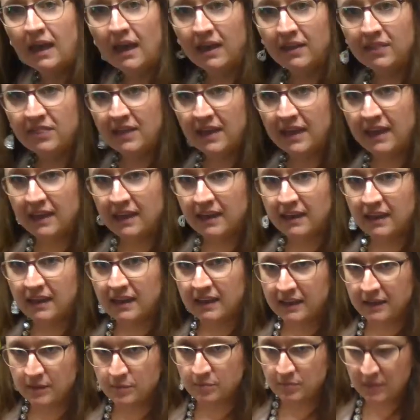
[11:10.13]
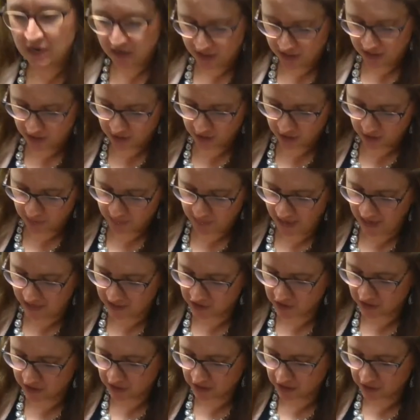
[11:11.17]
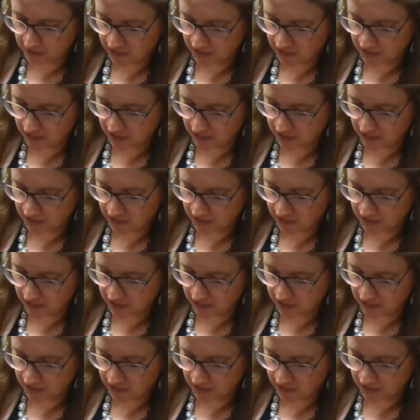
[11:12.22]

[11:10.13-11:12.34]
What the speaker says: And then Marion Kirkpatrick, you